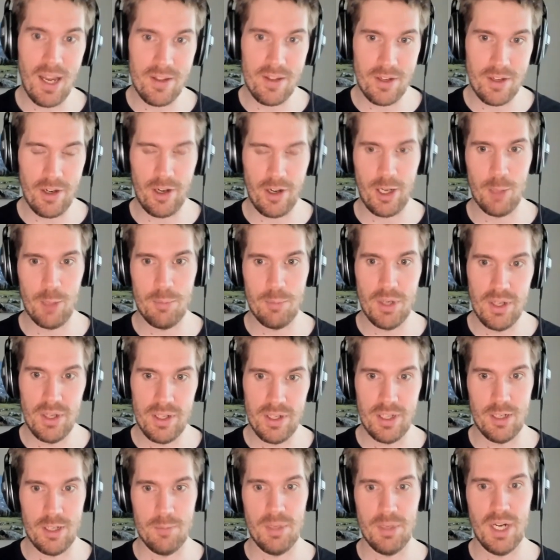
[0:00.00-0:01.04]
that you're going to
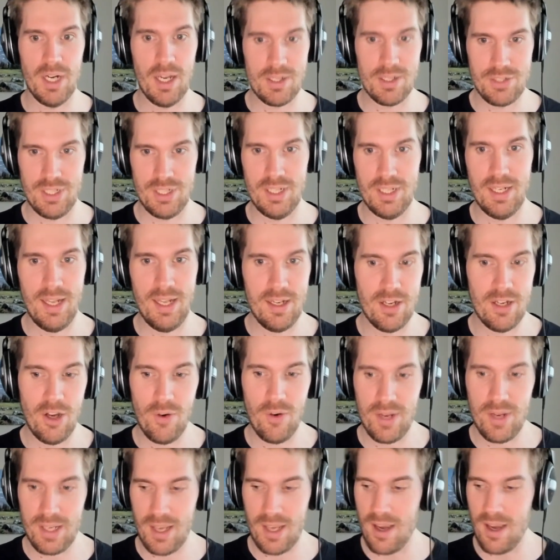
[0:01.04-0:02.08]
put into production and
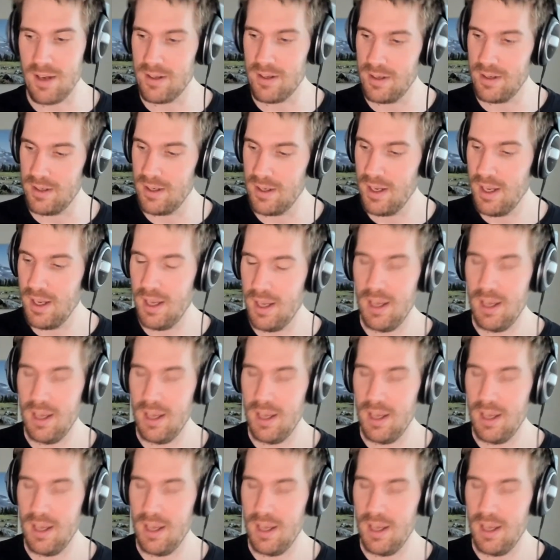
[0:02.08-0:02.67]
knowing how to